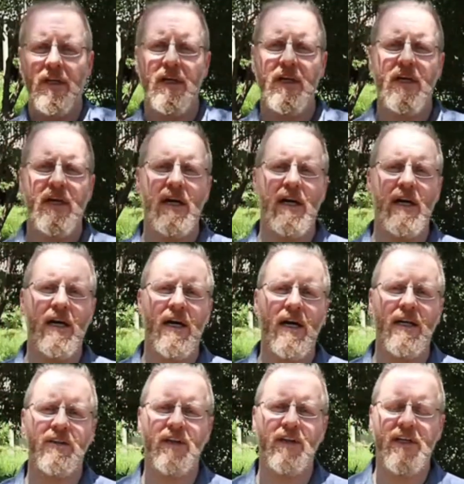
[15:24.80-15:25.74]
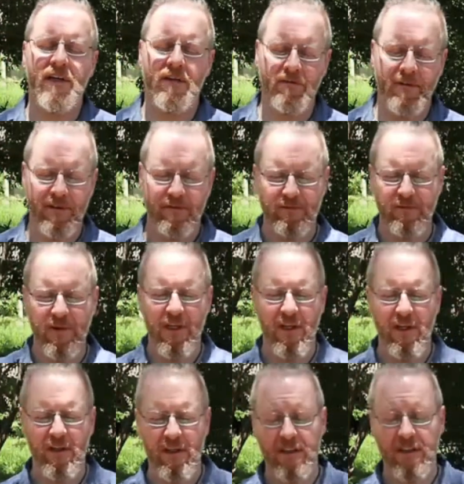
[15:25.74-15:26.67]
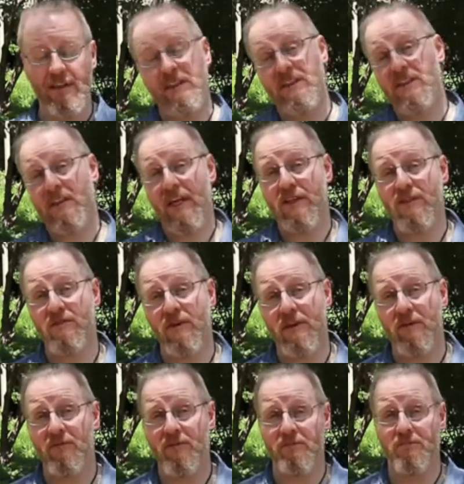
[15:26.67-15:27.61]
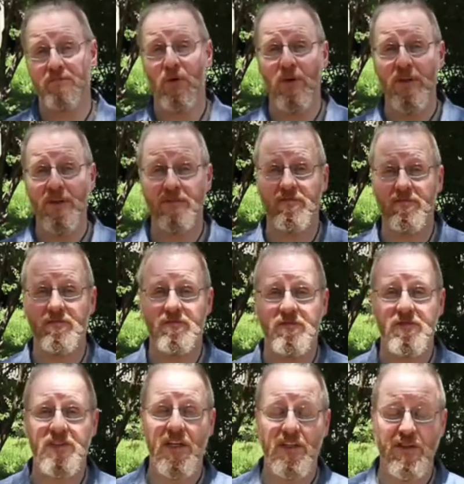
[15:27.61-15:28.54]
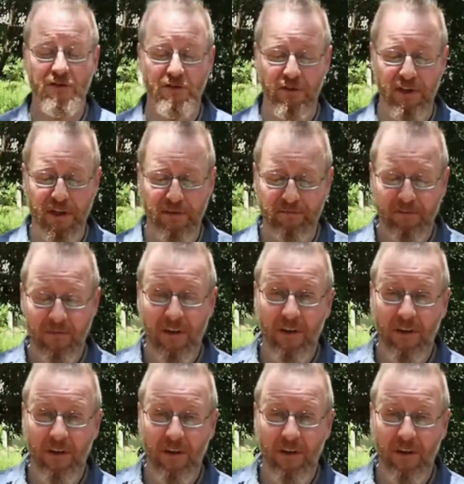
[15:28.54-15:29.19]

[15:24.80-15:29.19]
and you'll end up with a figure, and in this case you end up with 0.63.